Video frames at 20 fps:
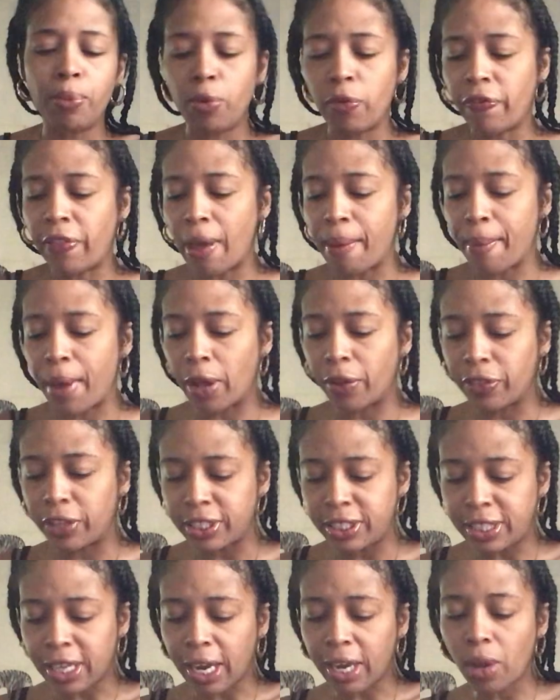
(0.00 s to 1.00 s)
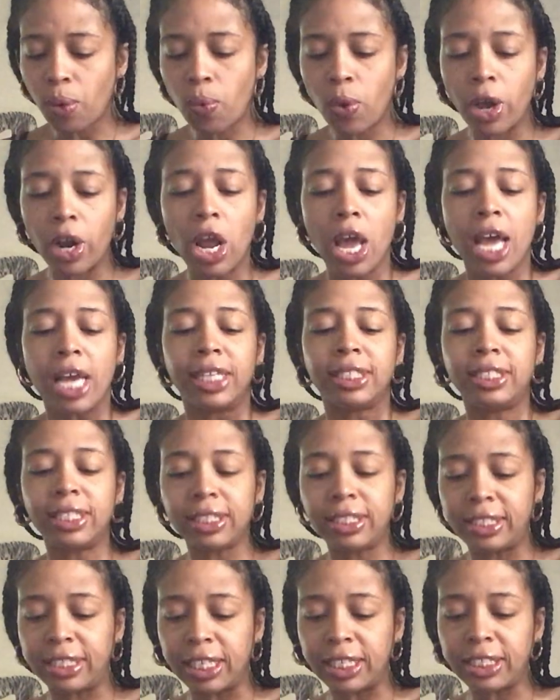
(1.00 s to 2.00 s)
to move that mountain. The second one,
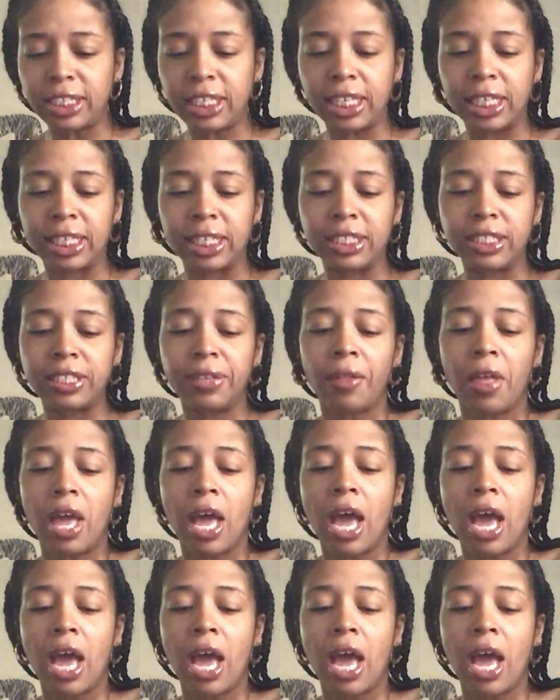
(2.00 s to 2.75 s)
decisions.